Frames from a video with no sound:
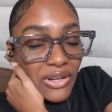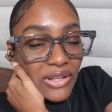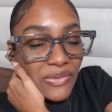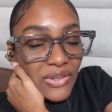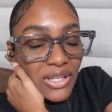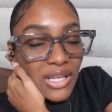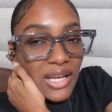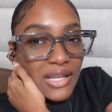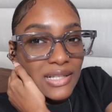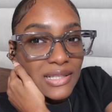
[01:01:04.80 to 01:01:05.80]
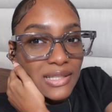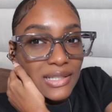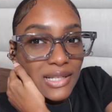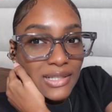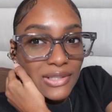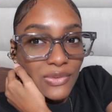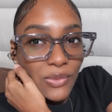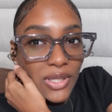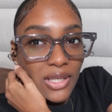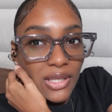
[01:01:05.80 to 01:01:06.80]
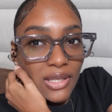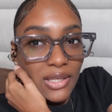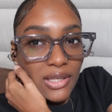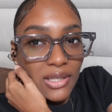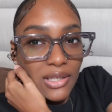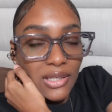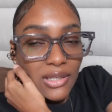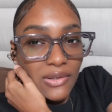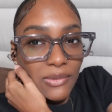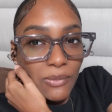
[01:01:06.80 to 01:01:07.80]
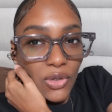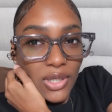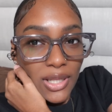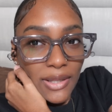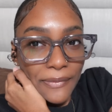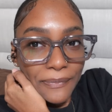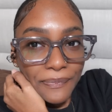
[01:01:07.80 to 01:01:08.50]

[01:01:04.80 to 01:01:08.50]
ready for you guys next week, Monday.